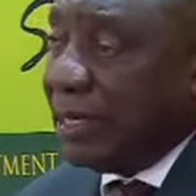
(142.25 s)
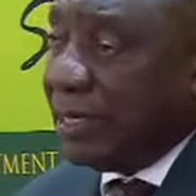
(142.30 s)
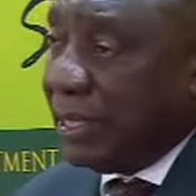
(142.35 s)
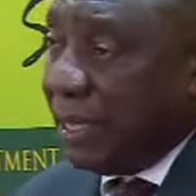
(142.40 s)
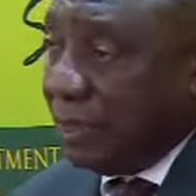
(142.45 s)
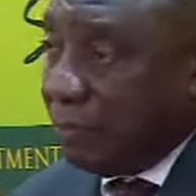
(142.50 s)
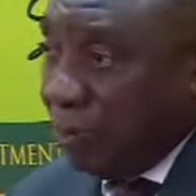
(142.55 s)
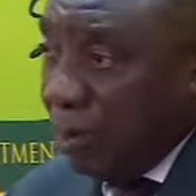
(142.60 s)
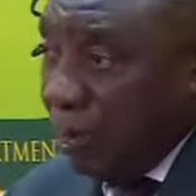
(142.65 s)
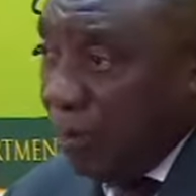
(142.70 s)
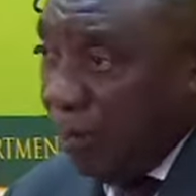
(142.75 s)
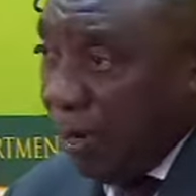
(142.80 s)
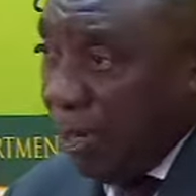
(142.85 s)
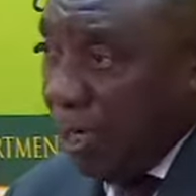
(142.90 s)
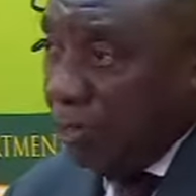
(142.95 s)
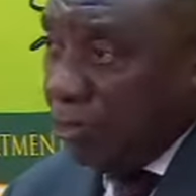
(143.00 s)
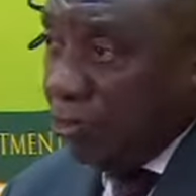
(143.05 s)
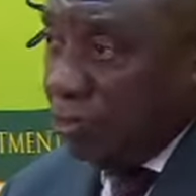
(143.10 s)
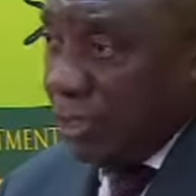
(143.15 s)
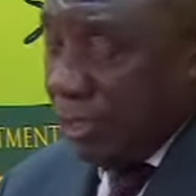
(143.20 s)
that were
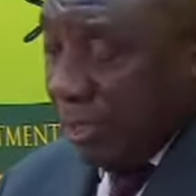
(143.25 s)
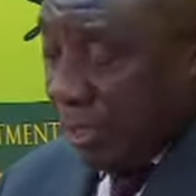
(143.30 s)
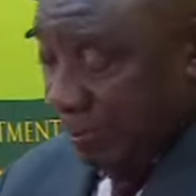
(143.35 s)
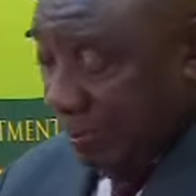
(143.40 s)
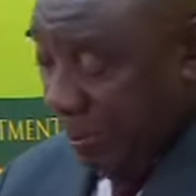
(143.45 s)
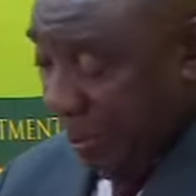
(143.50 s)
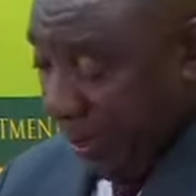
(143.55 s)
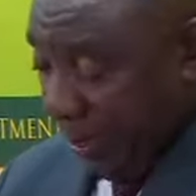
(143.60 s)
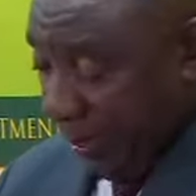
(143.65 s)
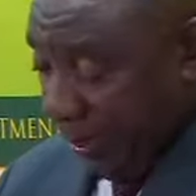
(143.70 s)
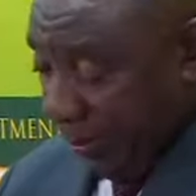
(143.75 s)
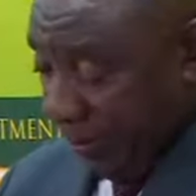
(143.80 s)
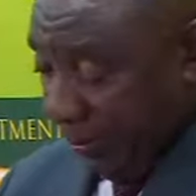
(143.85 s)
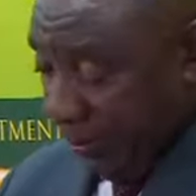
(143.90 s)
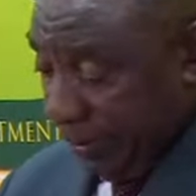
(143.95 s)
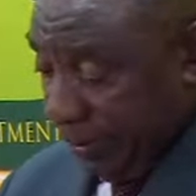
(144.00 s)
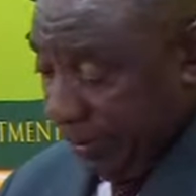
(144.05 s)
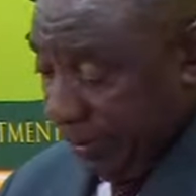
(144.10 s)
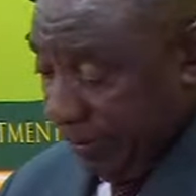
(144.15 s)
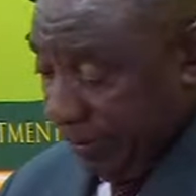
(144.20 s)
waged in the
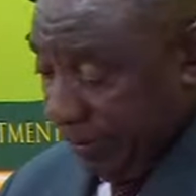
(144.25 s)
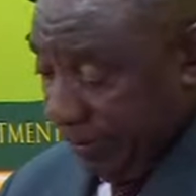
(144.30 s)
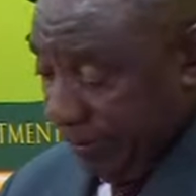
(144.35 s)
past.